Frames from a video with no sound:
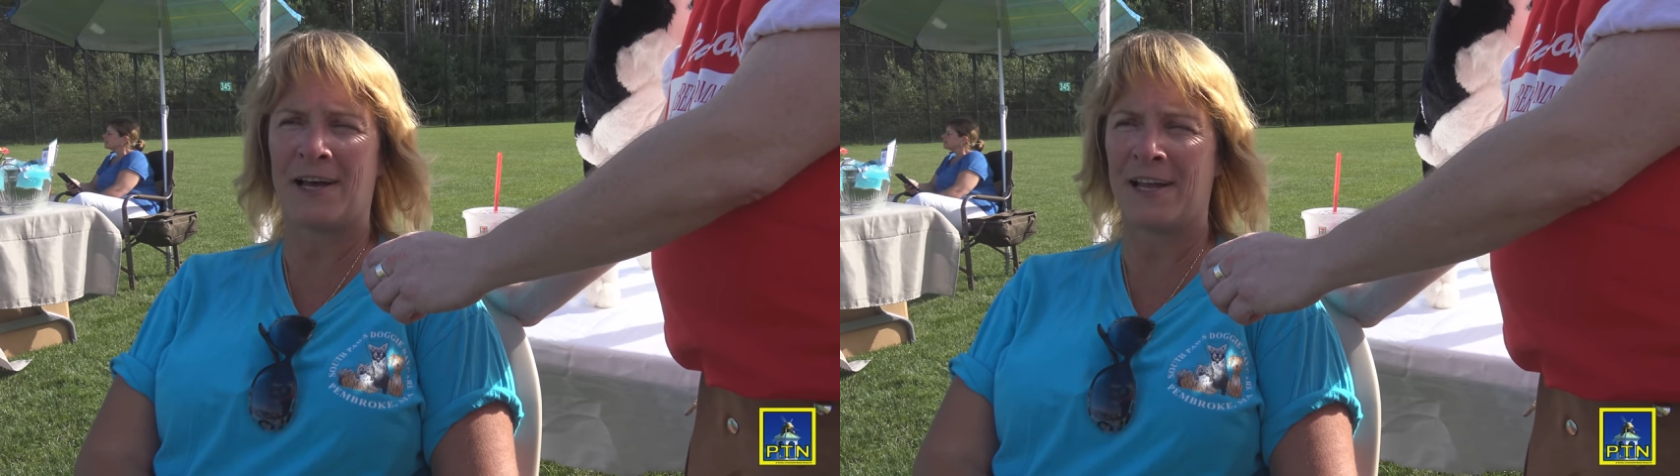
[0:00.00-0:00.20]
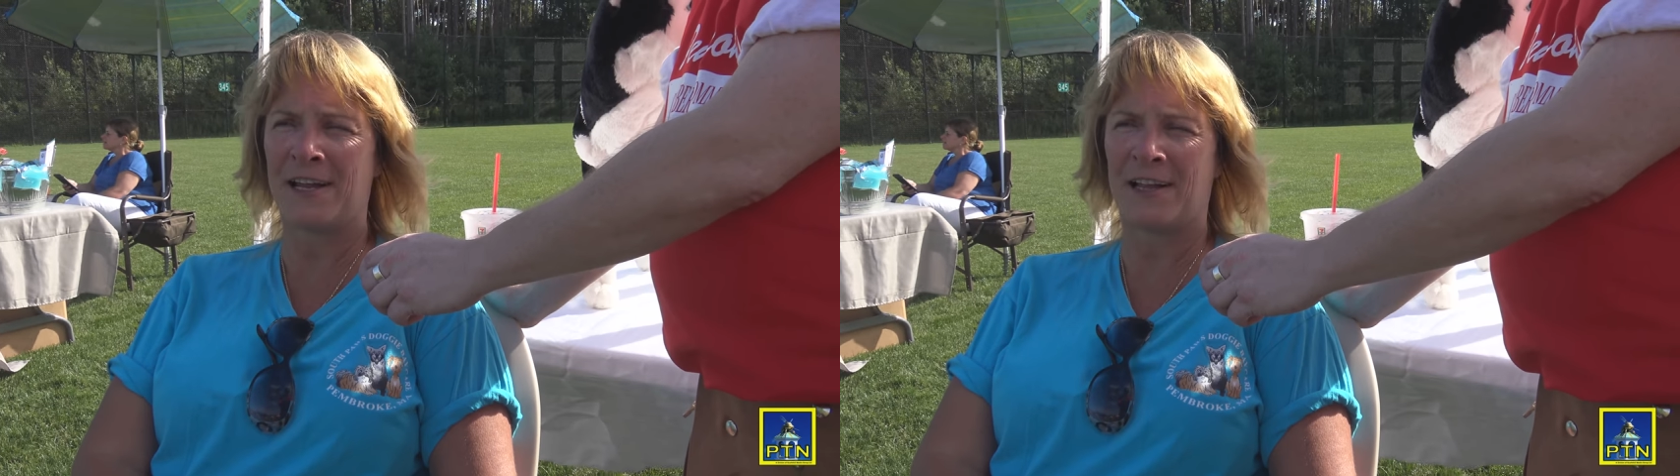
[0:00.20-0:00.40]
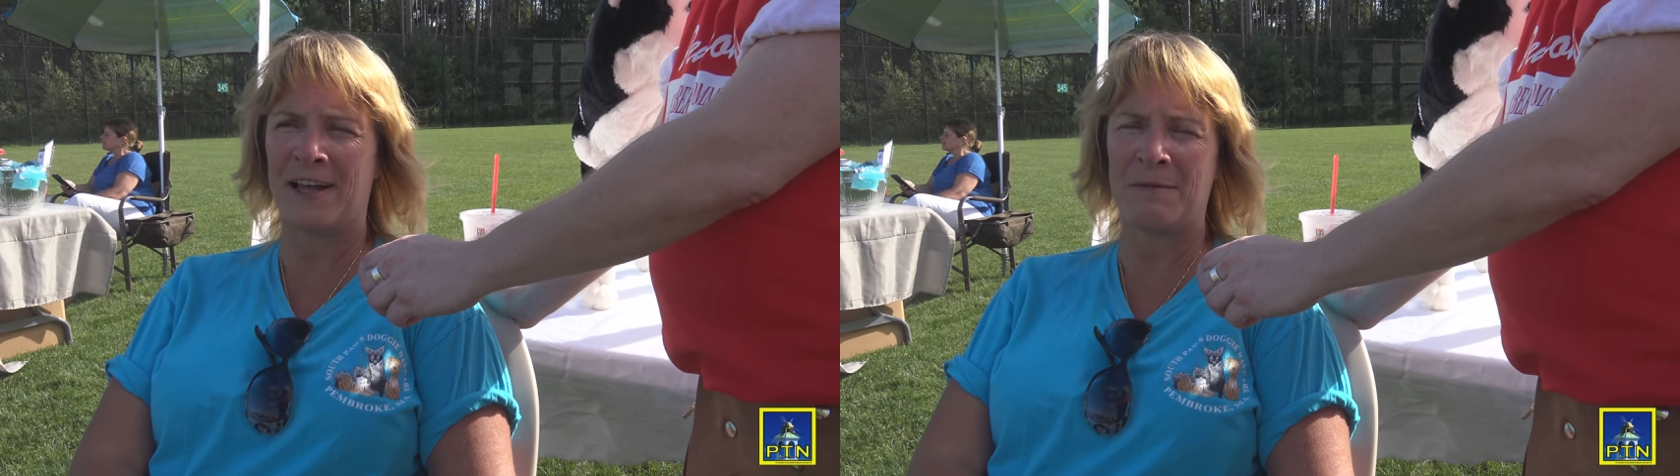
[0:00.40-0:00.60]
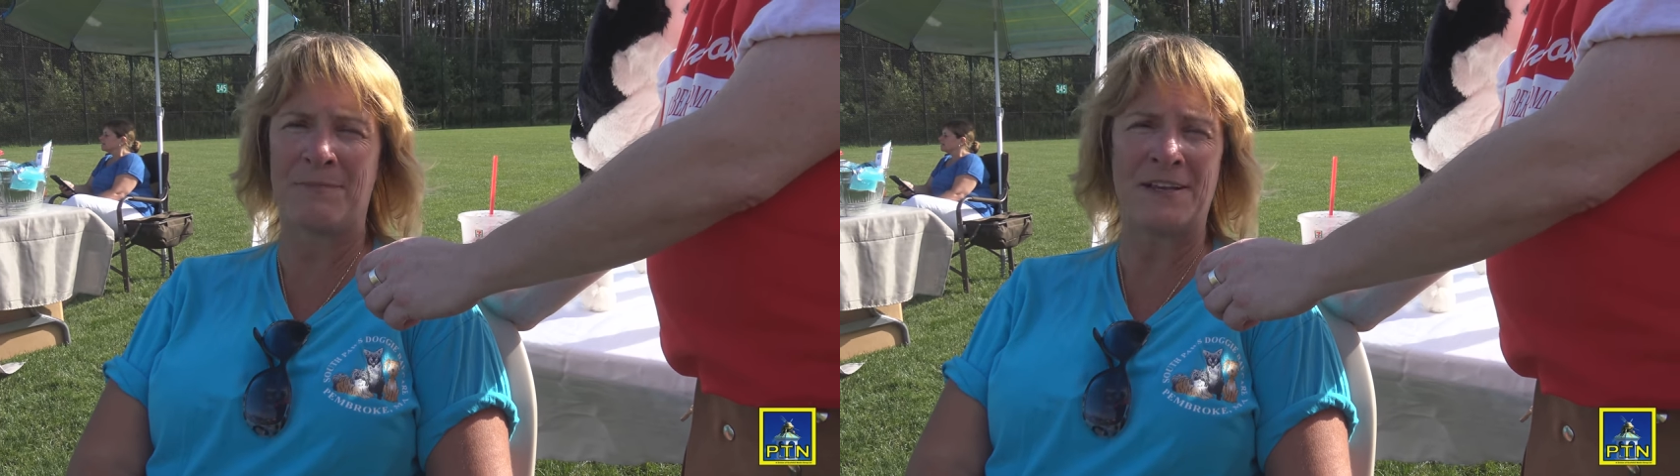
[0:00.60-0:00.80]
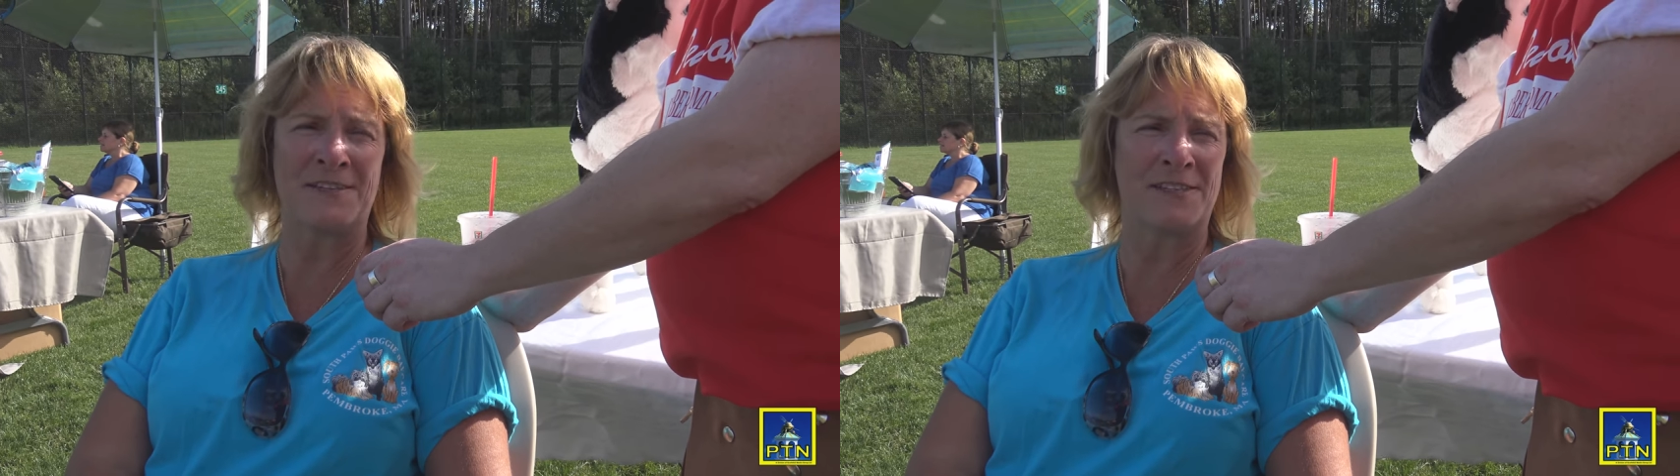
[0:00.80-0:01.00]
my
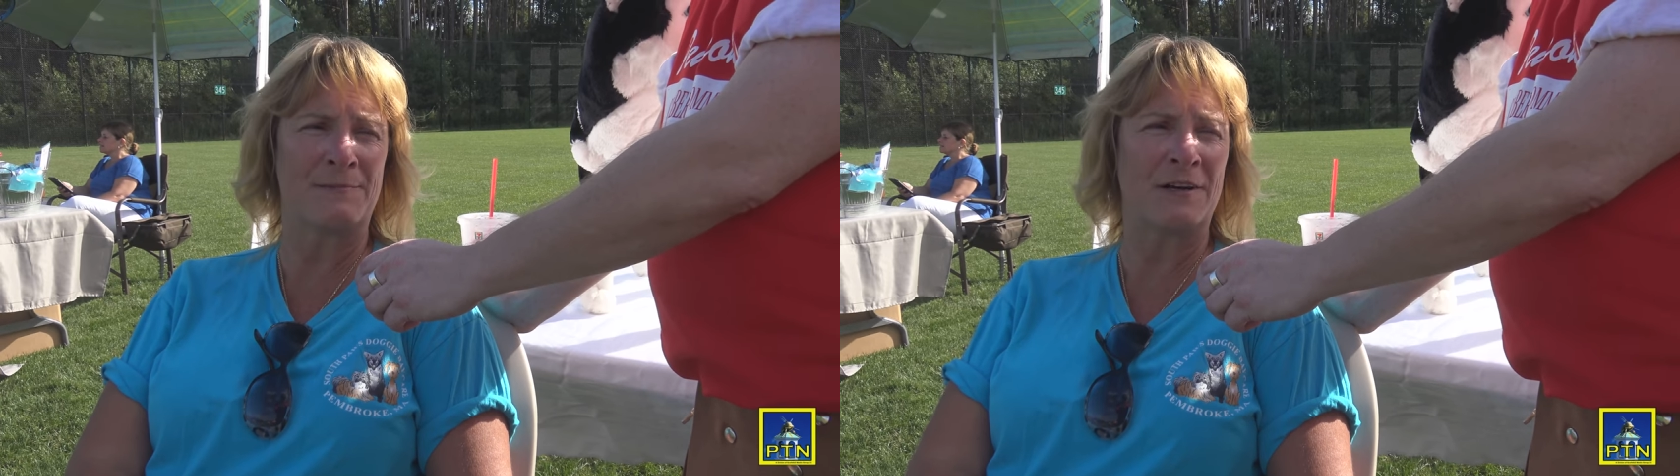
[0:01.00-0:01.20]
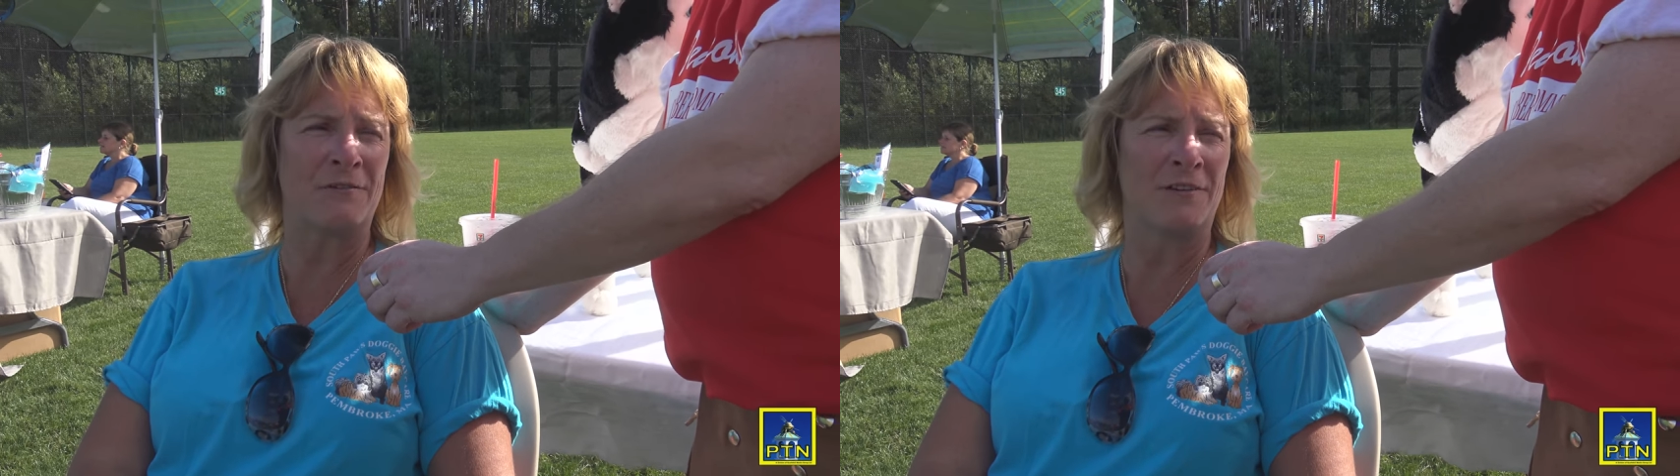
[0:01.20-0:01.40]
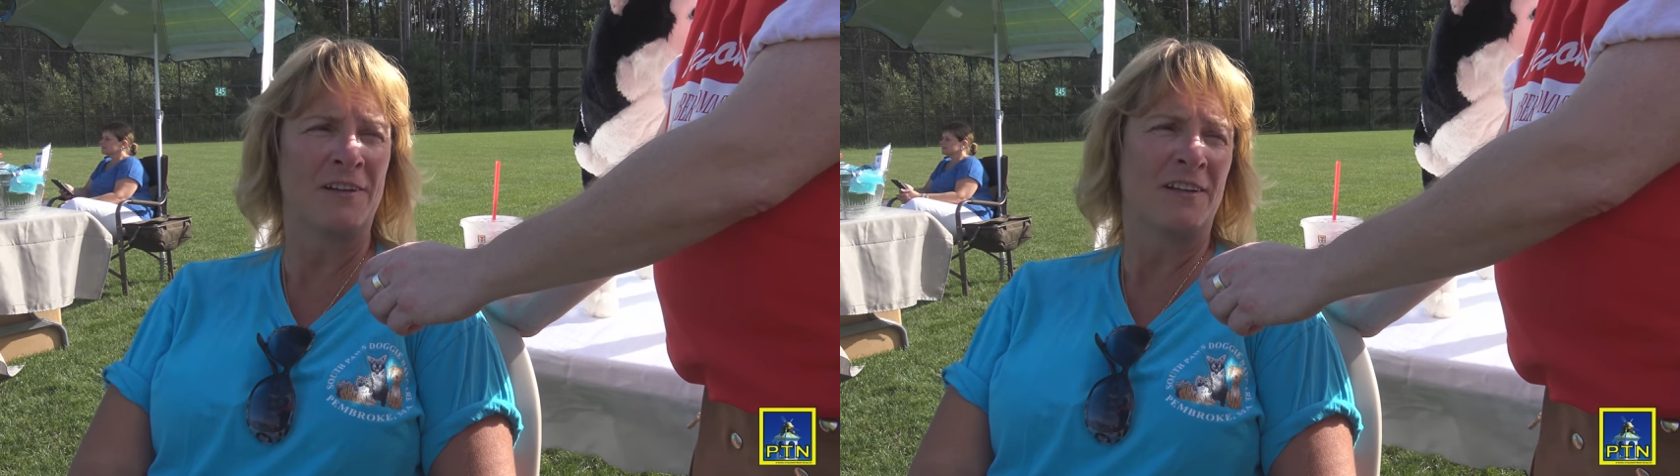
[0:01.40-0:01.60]
client base is about